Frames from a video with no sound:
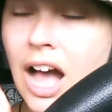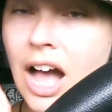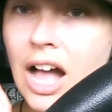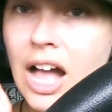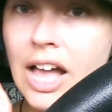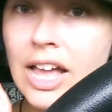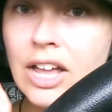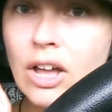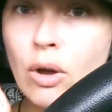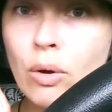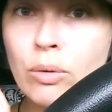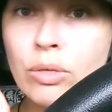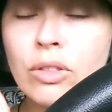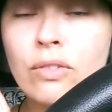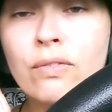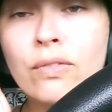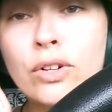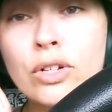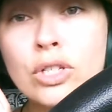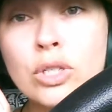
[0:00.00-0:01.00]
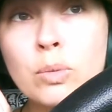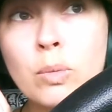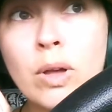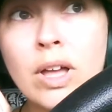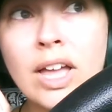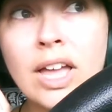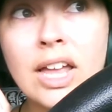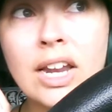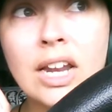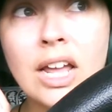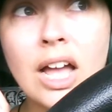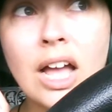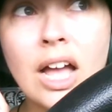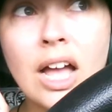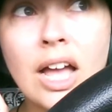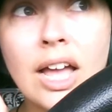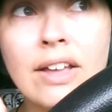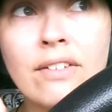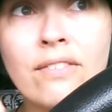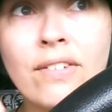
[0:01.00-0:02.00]
I own the first one.
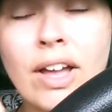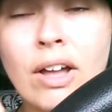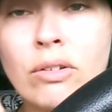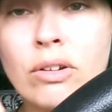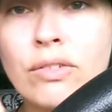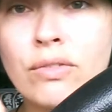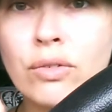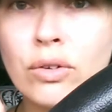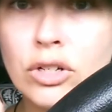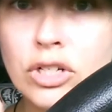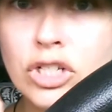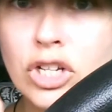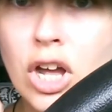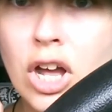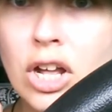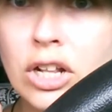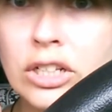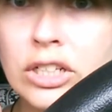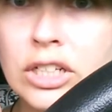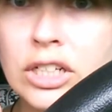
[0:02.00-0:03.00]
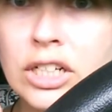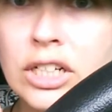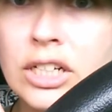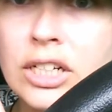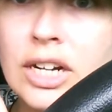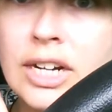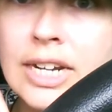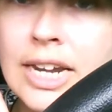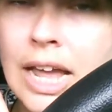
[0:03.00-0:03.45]
I found it for a dollar.